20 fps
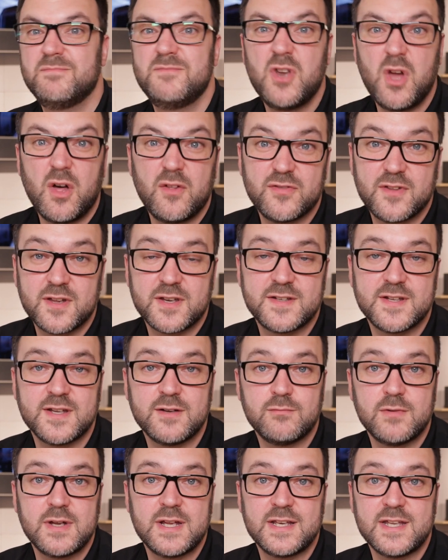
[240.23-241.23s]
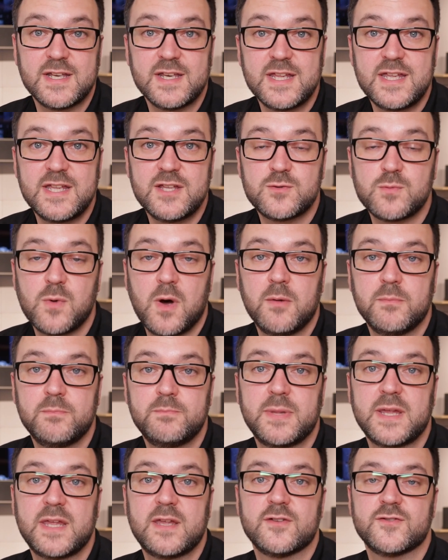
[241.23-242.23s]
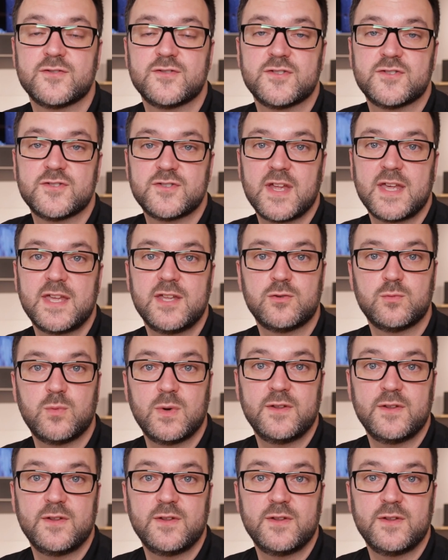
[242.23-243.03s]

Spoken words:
not that it really needs one, because the stage